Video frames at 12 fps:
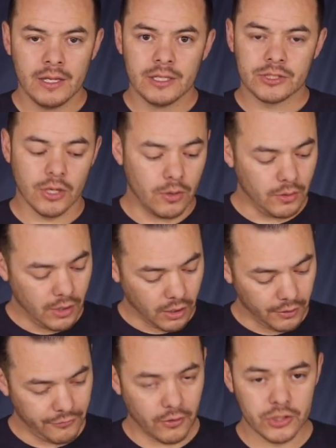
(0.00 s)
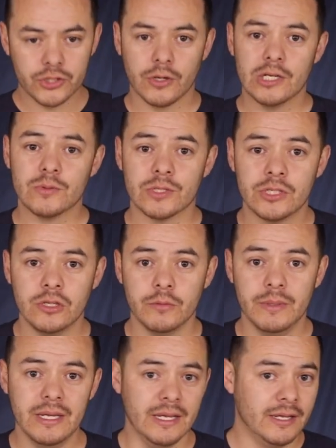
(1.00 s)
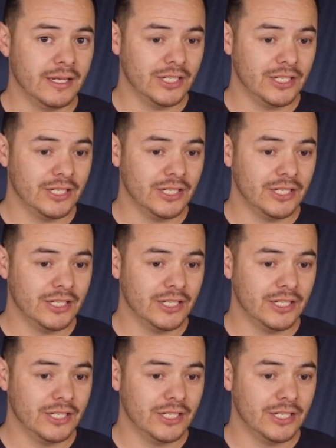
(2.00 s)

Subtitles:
So her first choice was 2B.